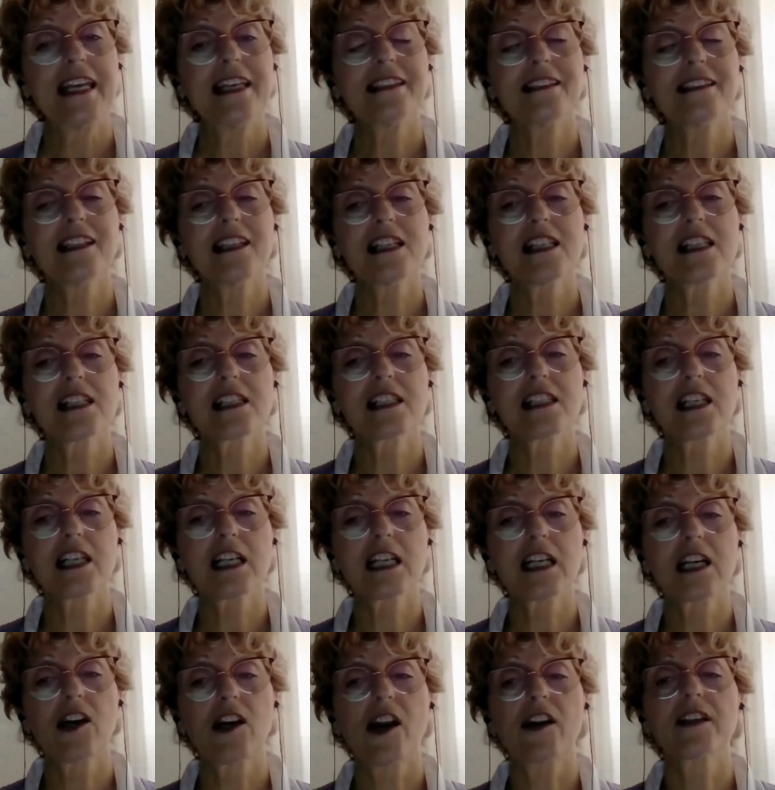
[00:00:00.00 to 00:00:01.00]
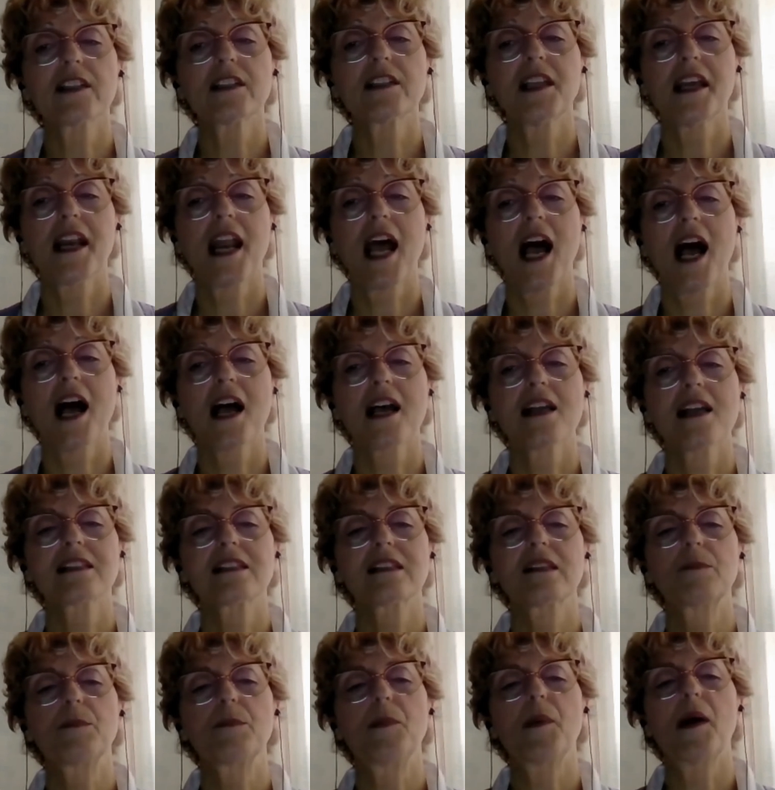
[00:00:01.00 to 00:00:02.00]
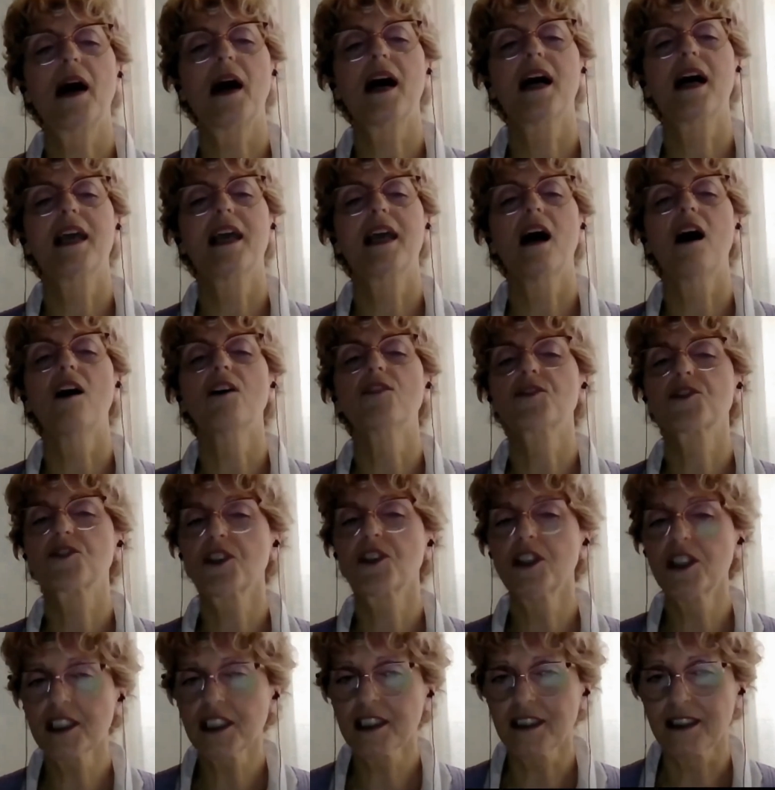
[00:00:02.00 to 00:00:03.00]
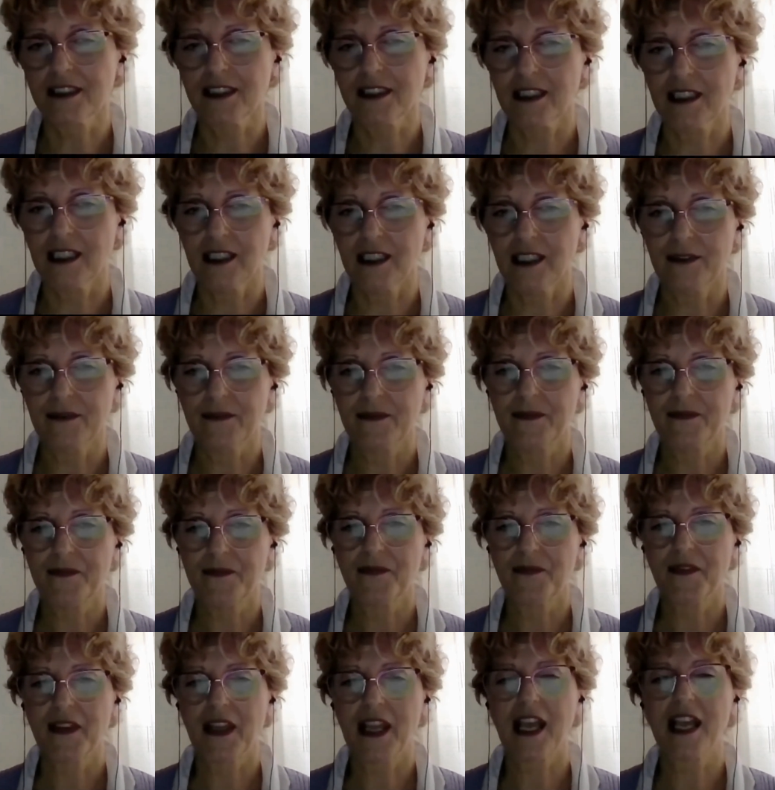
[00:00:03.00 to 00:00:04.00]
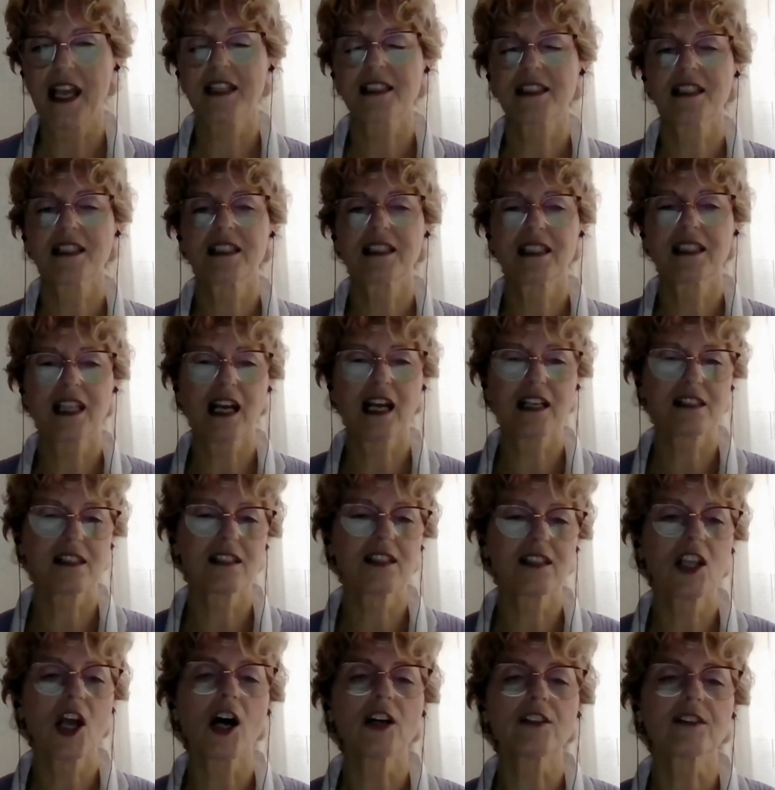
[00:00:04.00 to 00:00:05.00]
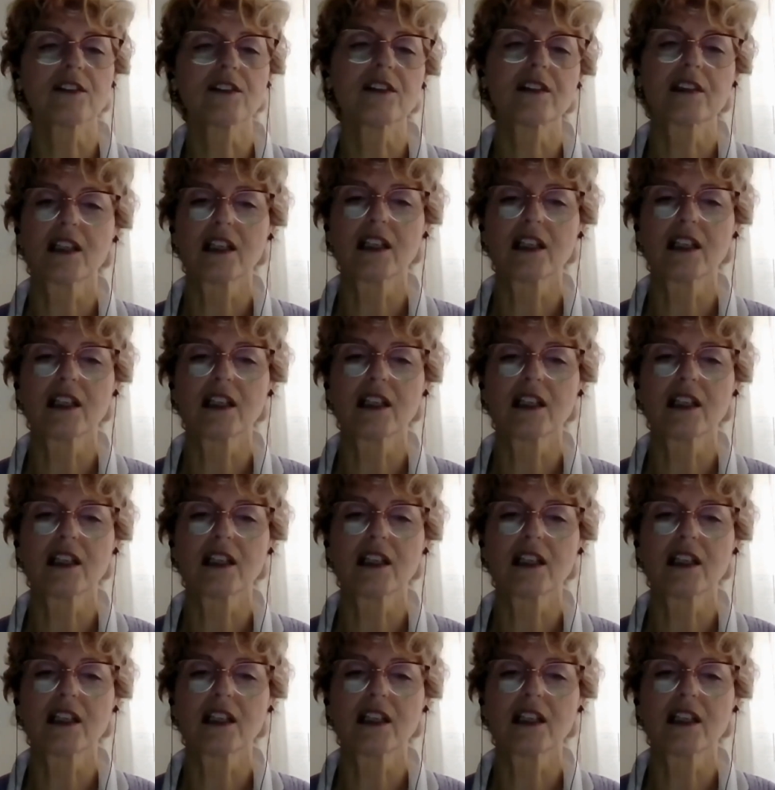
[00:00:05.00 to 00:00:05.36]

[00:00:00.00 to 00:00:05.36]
It is characterized by uncertainty, as it does not